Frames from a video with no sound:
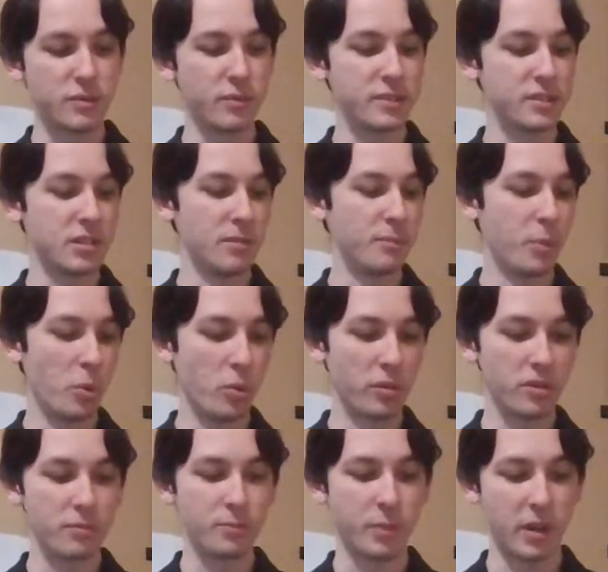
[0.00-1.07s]
was an
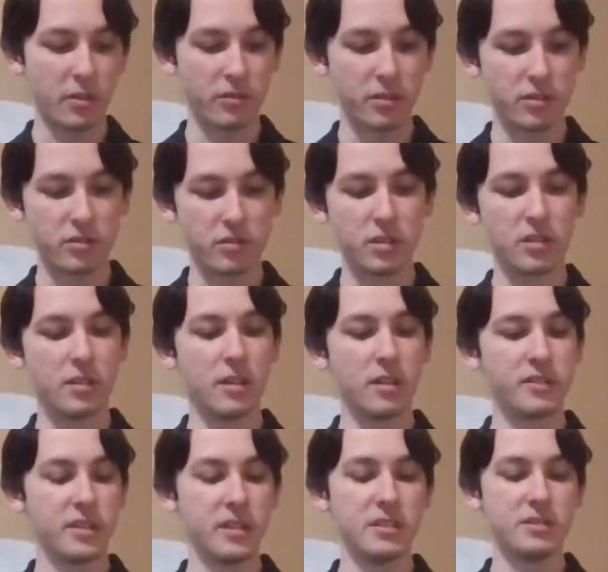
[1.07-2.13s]
important barrier
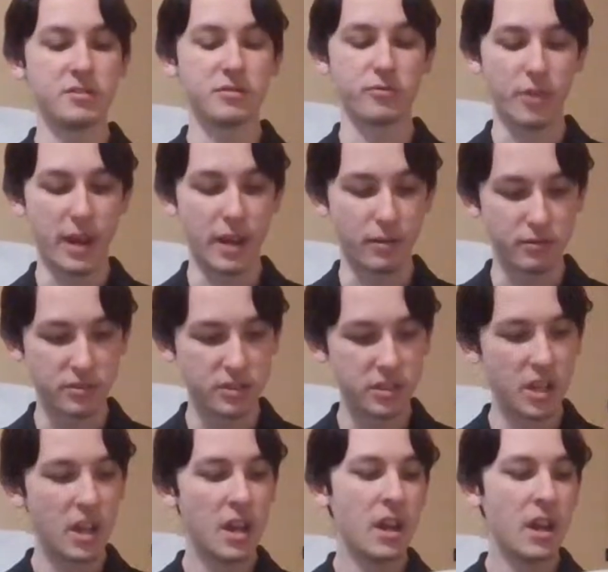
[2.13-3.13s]
along the eastern routes.